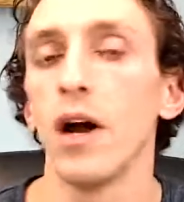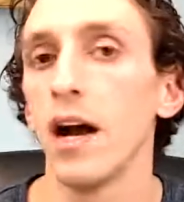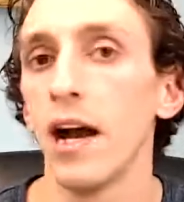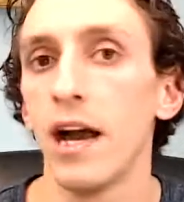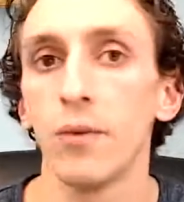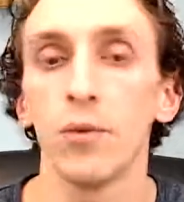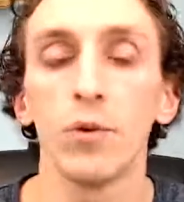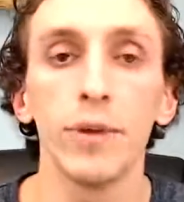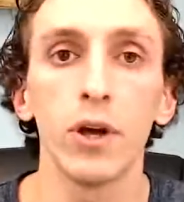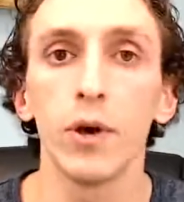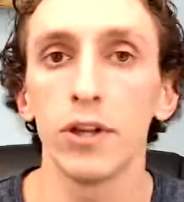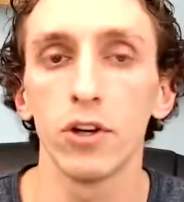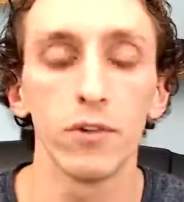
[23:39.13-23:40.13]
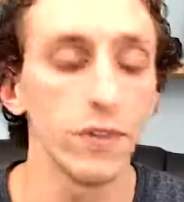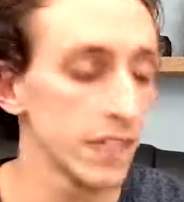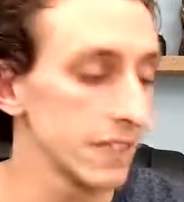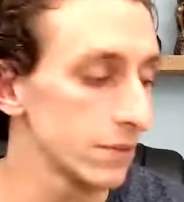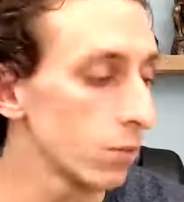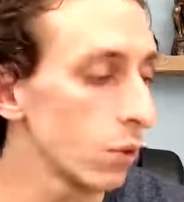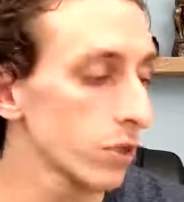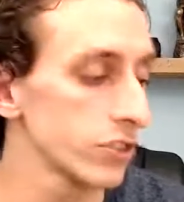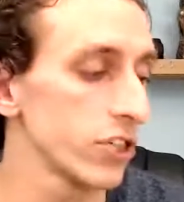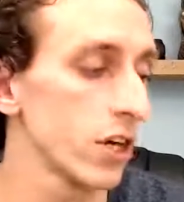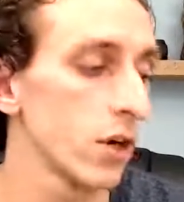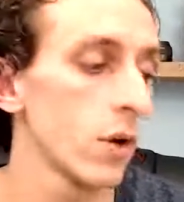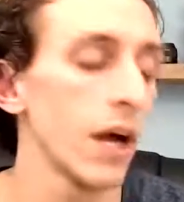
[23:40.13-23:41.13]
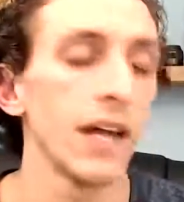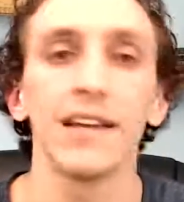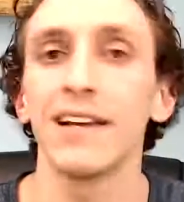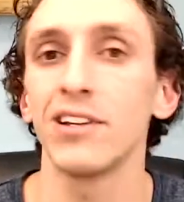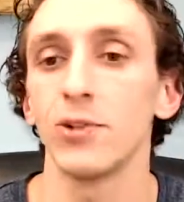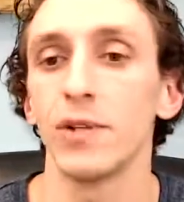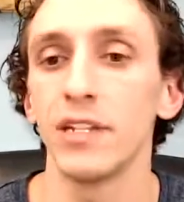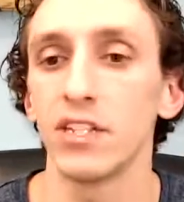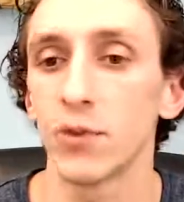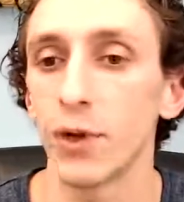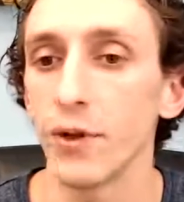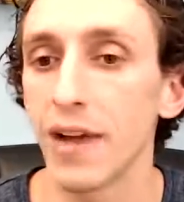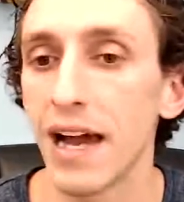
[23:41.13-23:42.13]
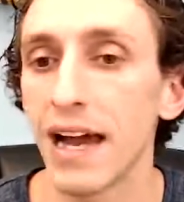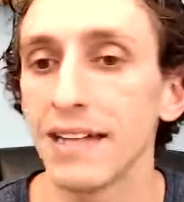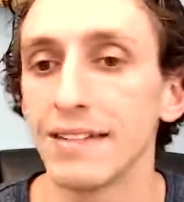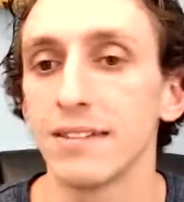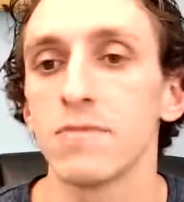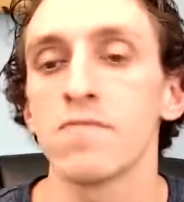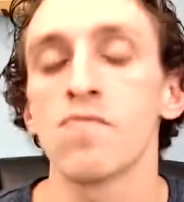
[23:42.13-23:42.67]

will be going over these more so. I like doing these for you guys.